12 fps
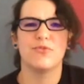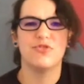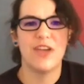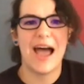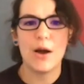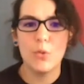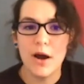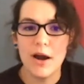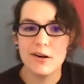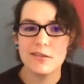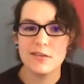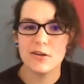
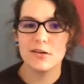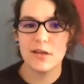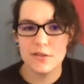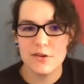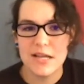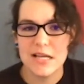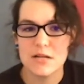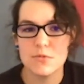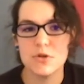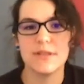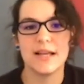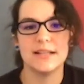Jaguars are another
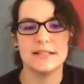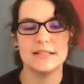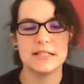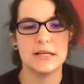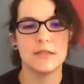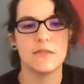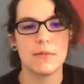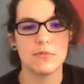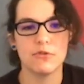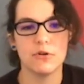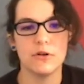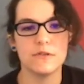animal that is
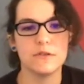cathemeral.